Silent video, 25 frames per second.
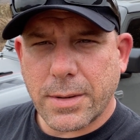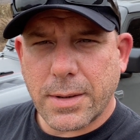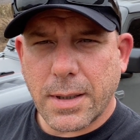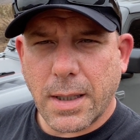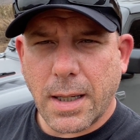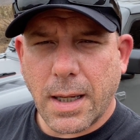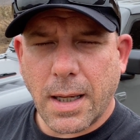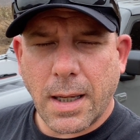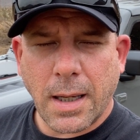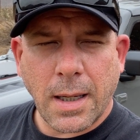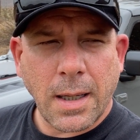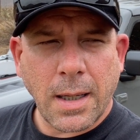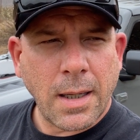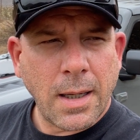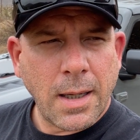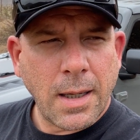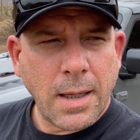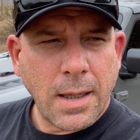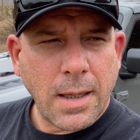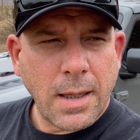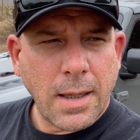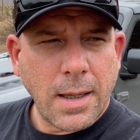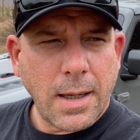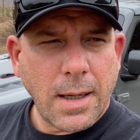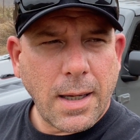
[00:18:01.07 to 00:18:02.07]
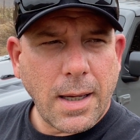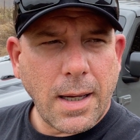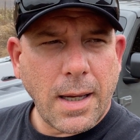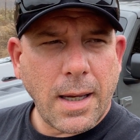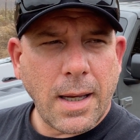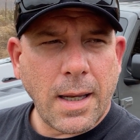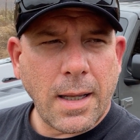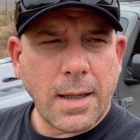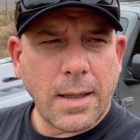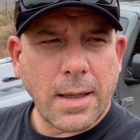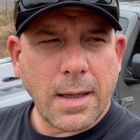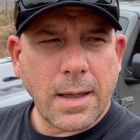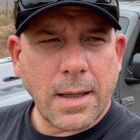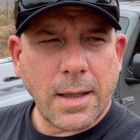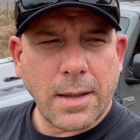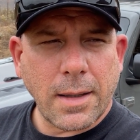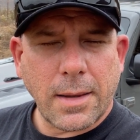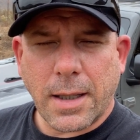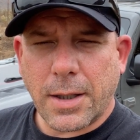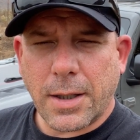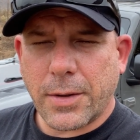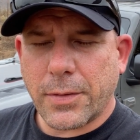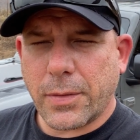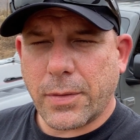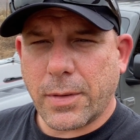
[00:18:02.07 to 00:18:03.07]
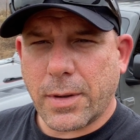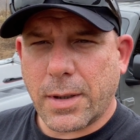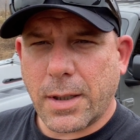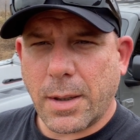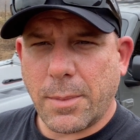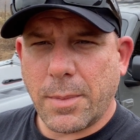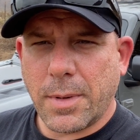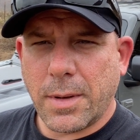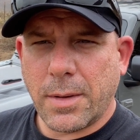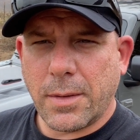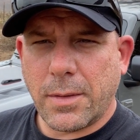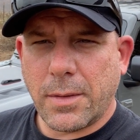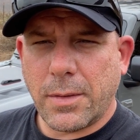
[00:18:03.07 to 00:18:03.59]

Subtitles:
today. And thanks for coming